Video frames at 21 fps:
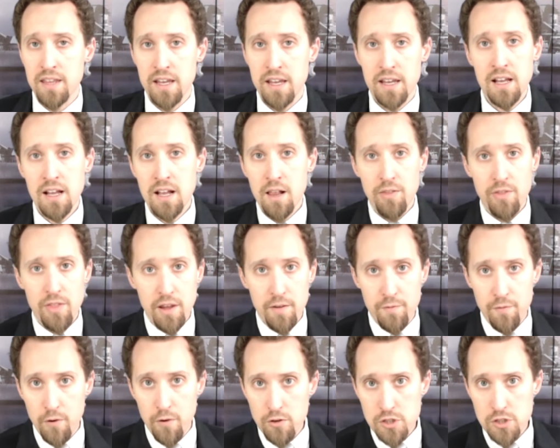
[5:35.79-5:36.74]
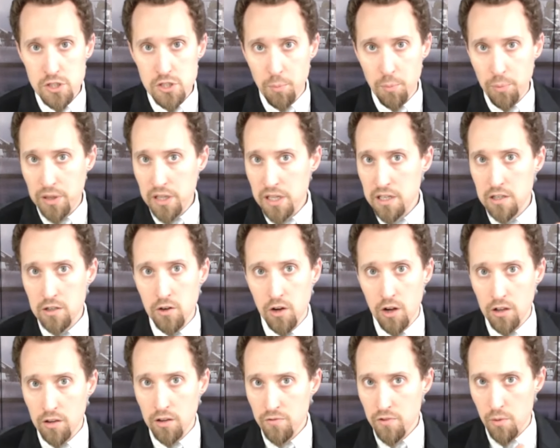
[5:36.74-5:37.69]
They they first depleted
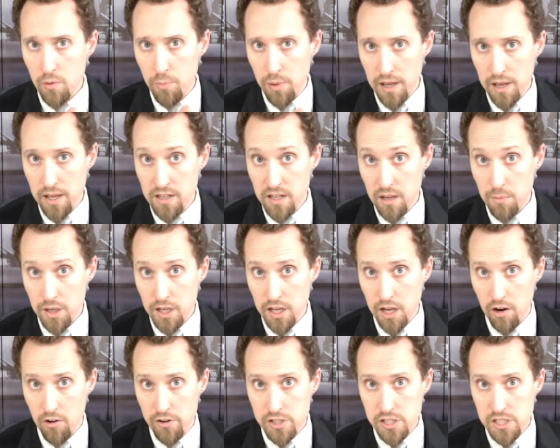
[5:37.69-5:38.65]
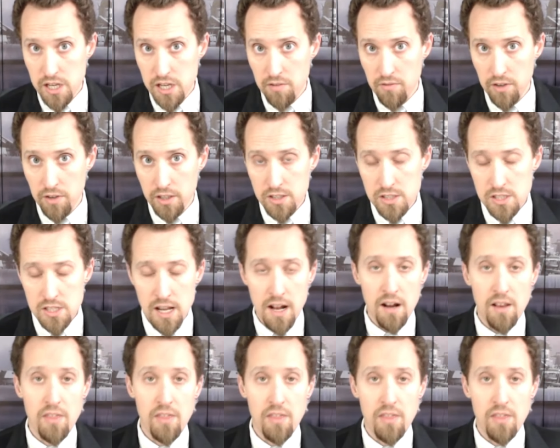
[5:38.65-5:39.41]
all of their pandemic era savings,